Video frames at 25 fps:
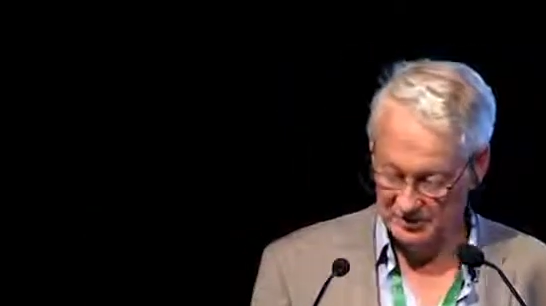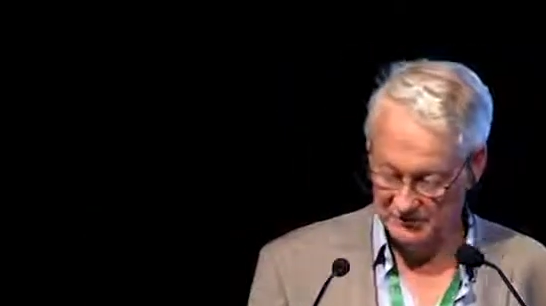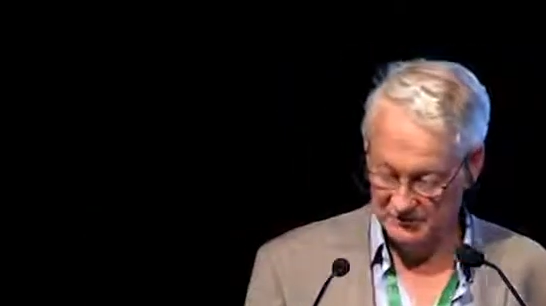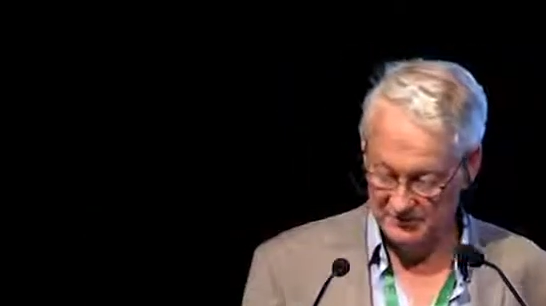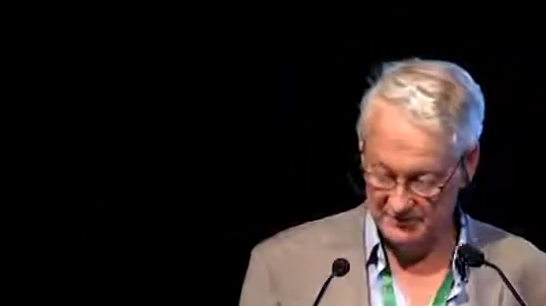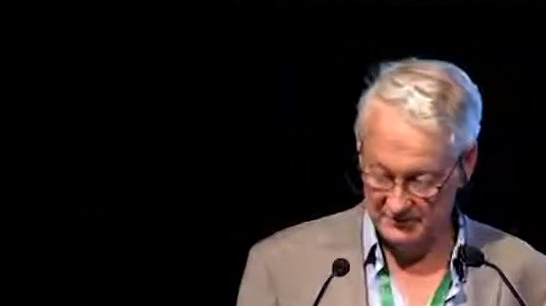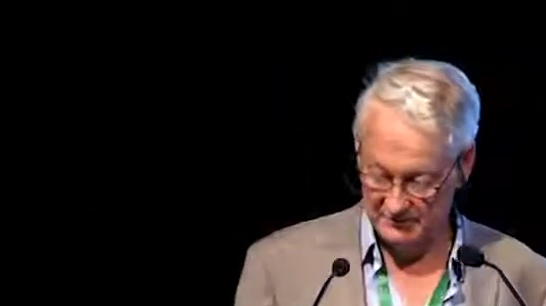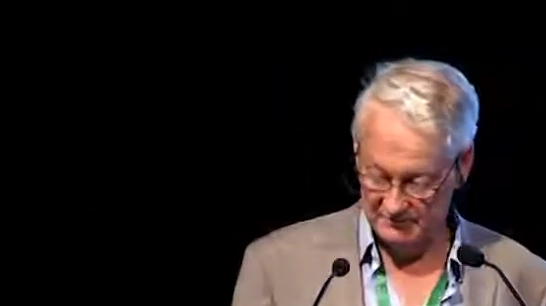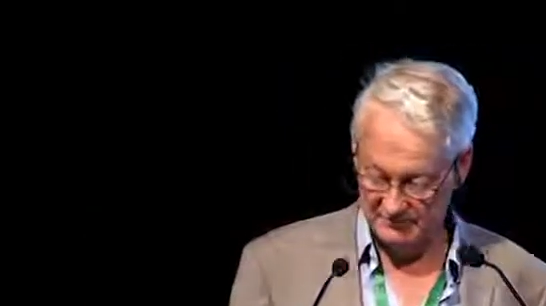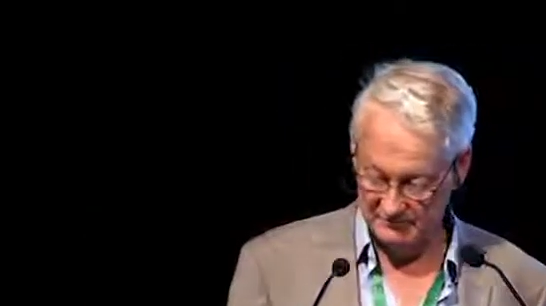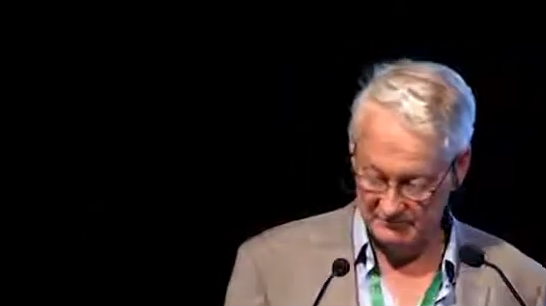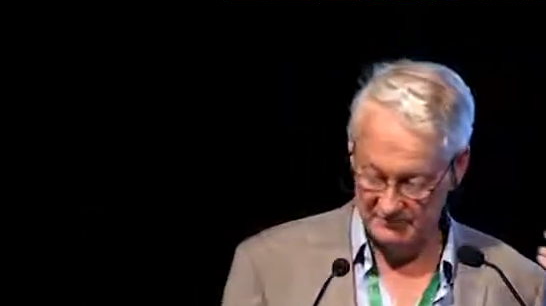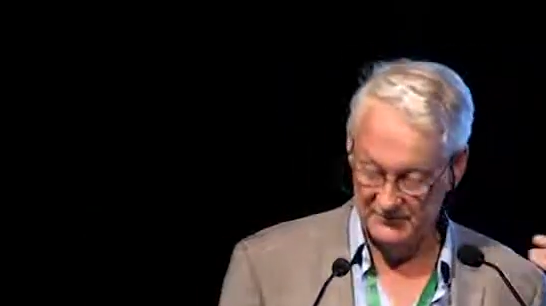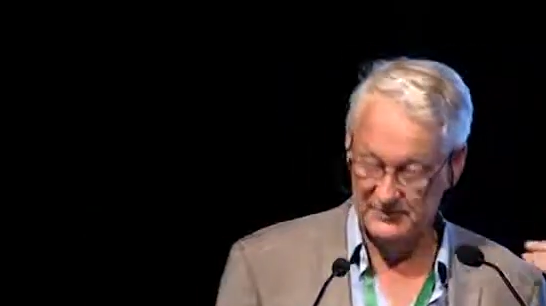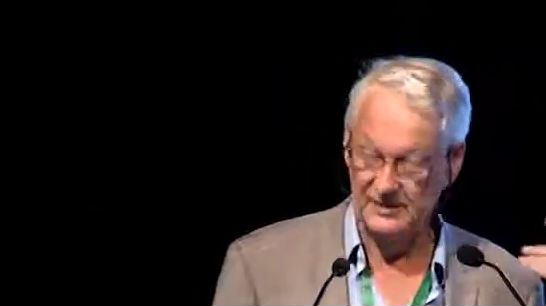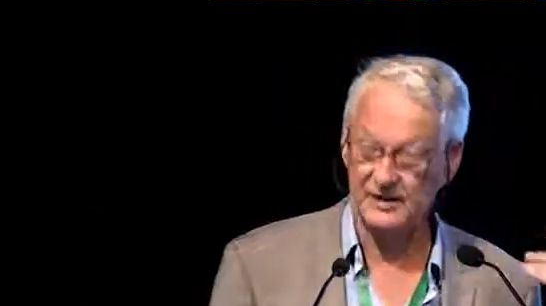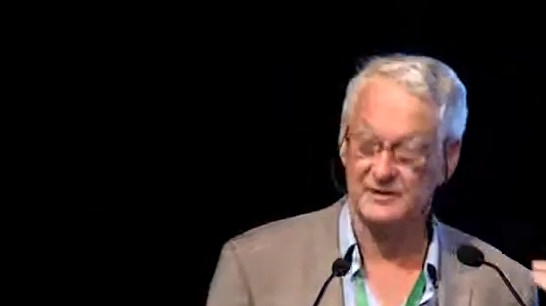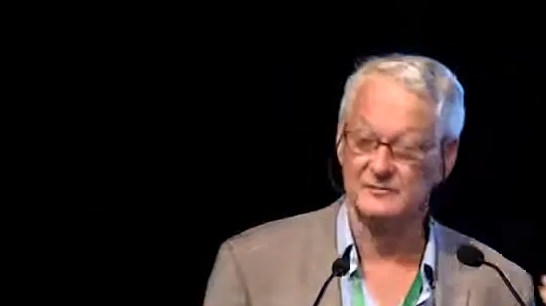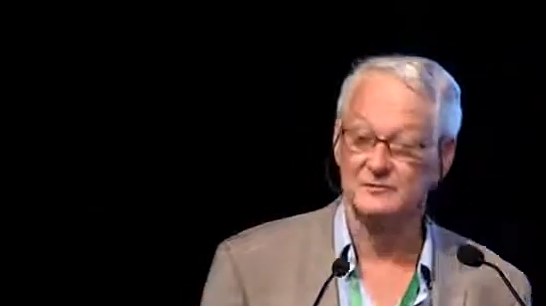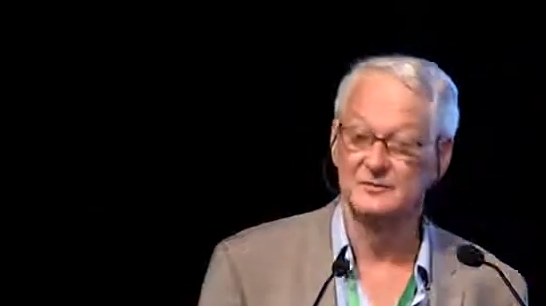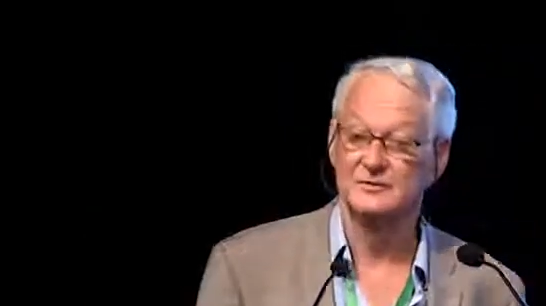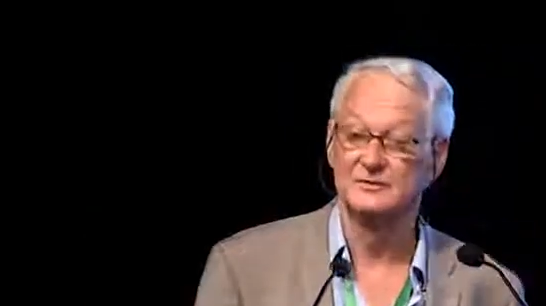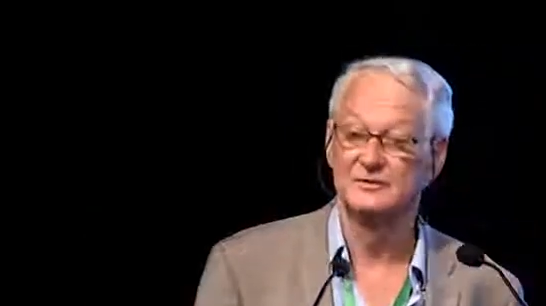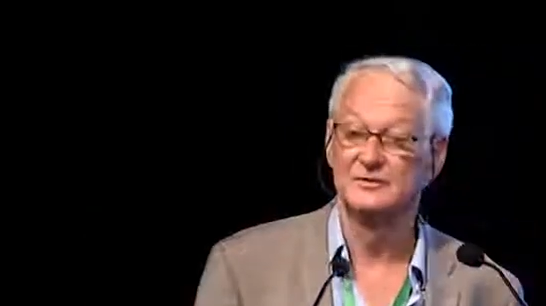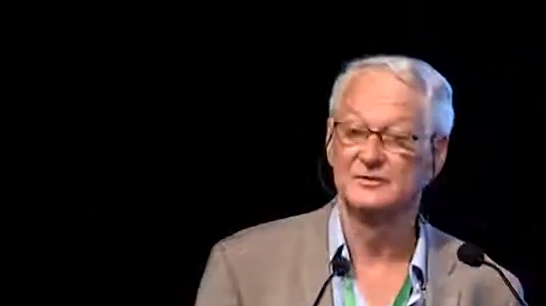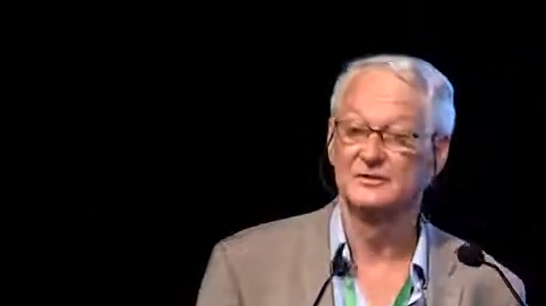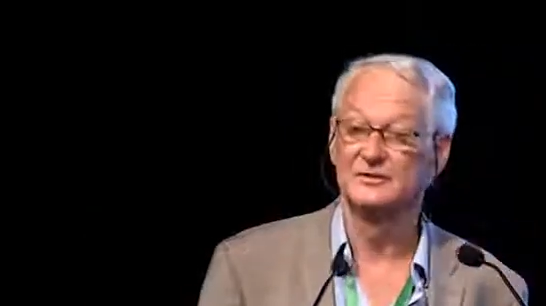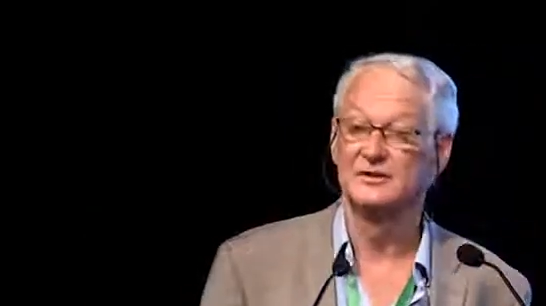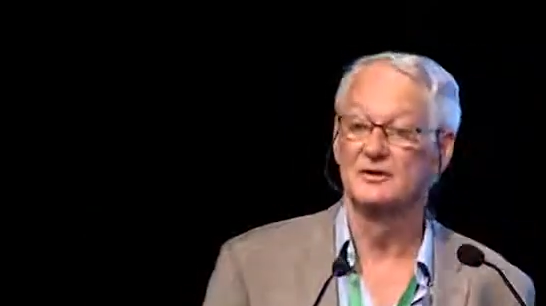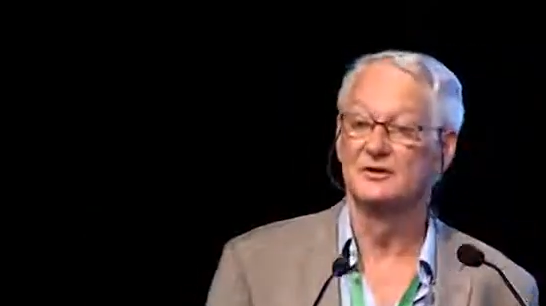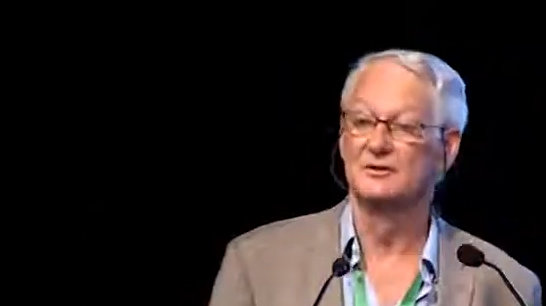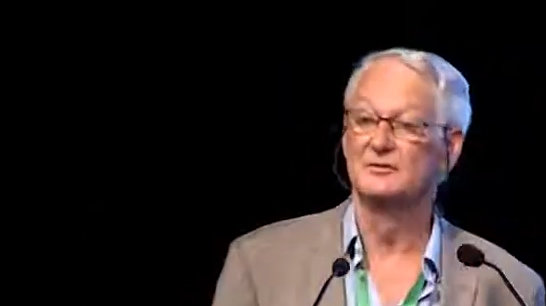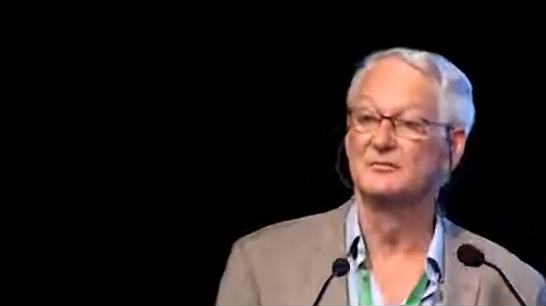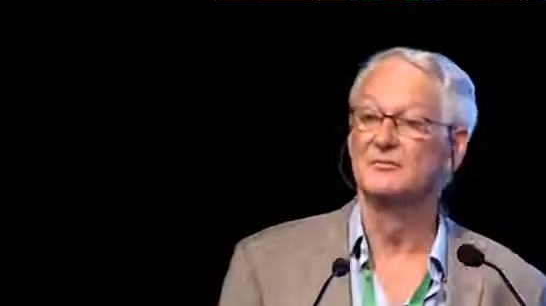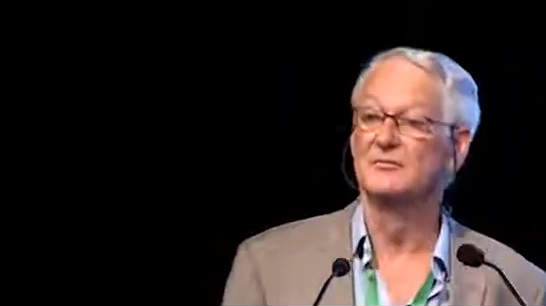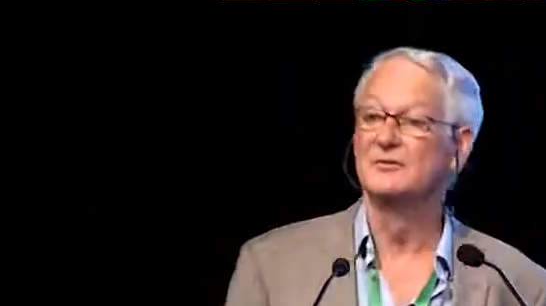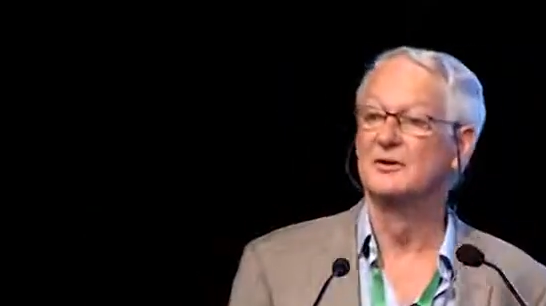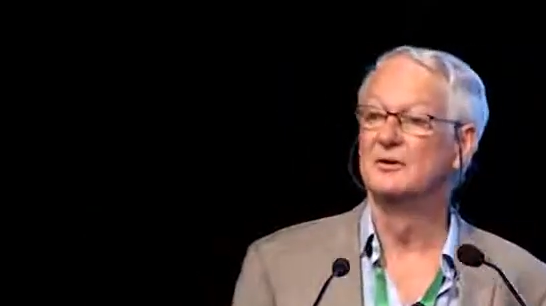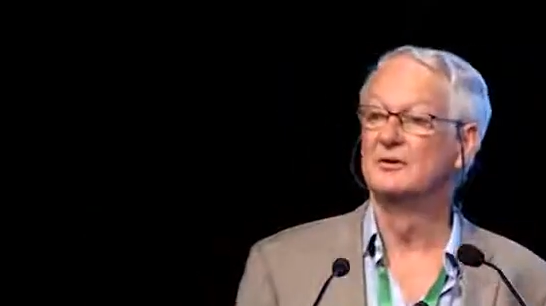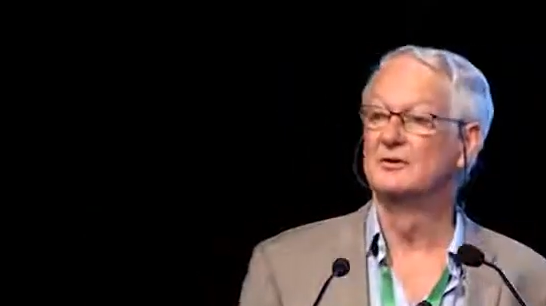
of the San Francisco